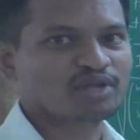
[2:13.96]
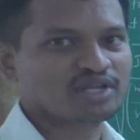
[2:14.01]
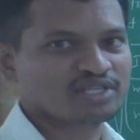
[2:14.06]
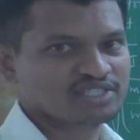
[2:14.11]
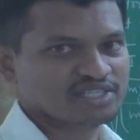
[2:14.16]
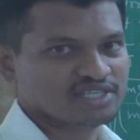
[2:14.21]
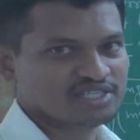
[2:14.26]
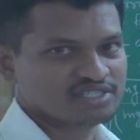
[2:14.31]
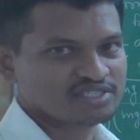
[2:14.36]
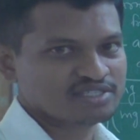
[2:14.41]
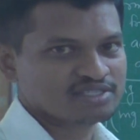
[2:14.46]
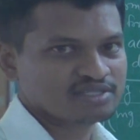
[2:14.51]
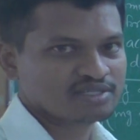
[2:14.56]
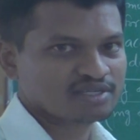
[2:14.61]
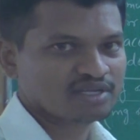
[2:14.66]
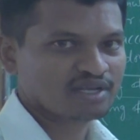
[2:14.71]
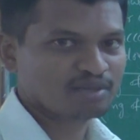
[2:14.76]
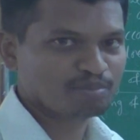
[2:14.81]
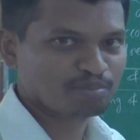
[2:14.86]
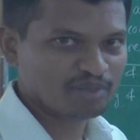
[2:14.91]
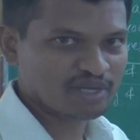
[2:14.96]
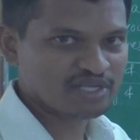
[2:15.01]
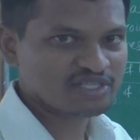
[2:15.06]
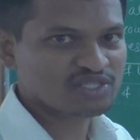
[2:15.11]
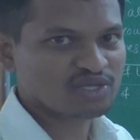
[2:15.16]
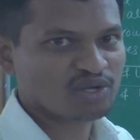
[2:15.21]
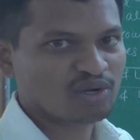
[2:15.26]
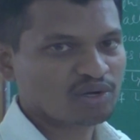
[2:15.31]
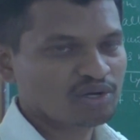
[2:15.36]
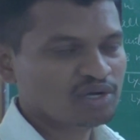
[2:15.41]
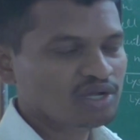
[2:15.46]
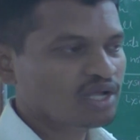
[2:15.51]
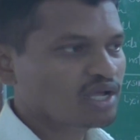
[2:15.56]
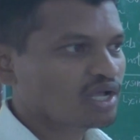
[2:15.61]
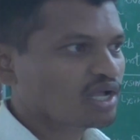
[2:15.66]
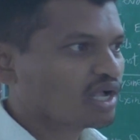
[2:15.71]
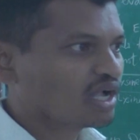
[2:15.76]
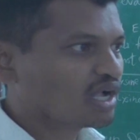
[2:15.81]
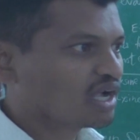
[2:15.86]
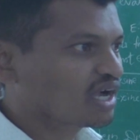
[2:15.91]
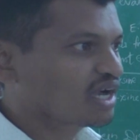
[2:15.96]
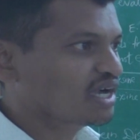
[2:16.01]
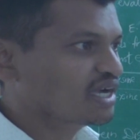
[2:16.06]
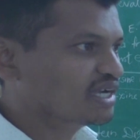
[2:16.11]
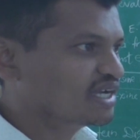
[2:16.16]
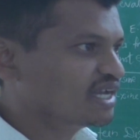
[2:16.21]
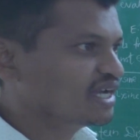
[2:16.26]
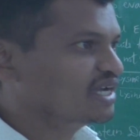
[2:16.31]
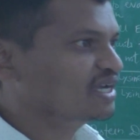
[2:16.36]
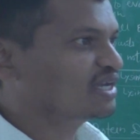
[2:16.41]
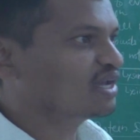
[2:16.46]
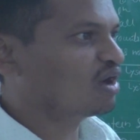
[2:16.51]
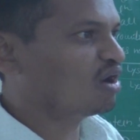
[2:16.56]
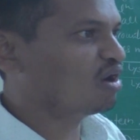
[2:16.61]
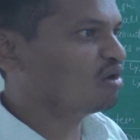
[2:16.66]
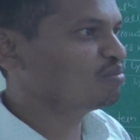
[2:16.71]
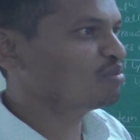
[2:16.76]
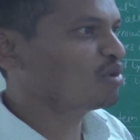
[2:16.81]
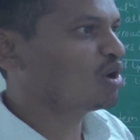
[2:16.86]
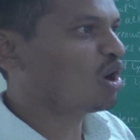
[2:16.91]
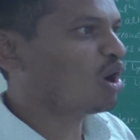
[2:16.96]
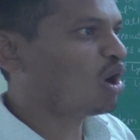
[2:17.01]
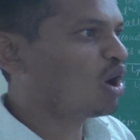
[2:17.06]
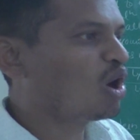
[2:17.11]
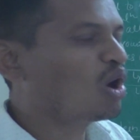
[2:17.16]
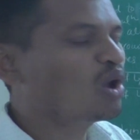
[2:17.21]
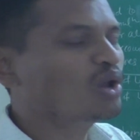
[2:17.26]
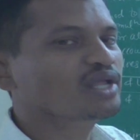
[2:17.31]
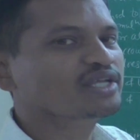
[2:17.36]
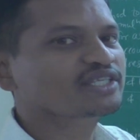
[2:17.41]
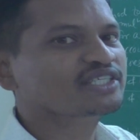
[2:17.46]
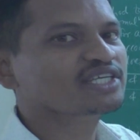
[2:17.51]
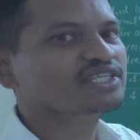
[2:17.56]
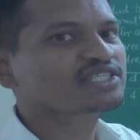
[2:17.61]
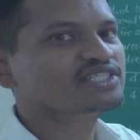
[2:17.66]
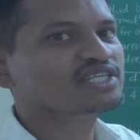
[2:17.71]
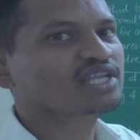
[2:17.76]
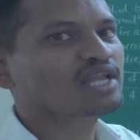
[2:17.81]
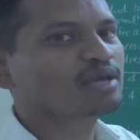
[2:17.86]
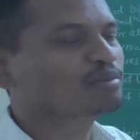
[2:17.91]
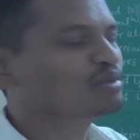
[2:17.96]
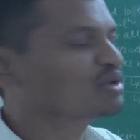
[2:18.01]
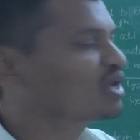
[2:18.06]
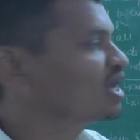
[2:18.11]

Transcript: acids, based on content of all essential amino